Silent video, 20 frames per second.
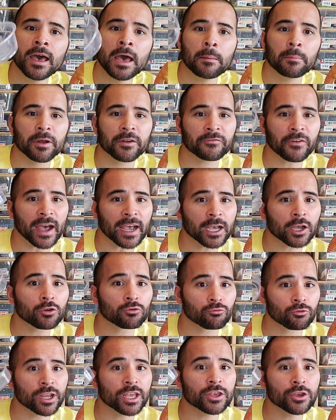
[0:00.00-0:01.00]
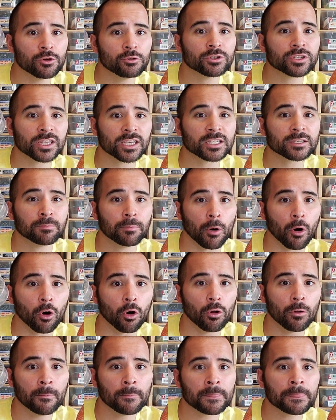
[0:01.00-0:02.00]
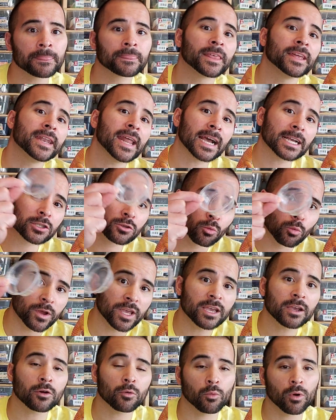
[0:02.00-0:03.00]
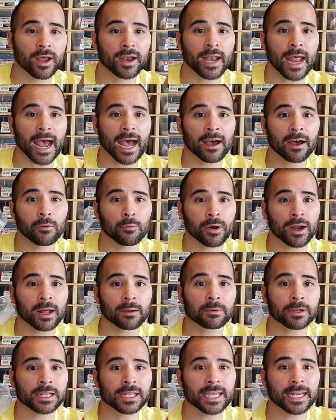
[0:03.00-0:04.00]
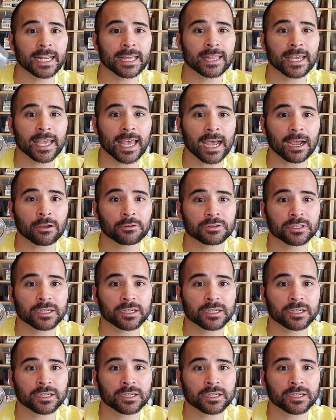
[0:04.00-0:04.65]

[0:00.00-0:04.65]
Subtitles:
but if I could reuse this bowl the next week when I'm cleaning the gecko's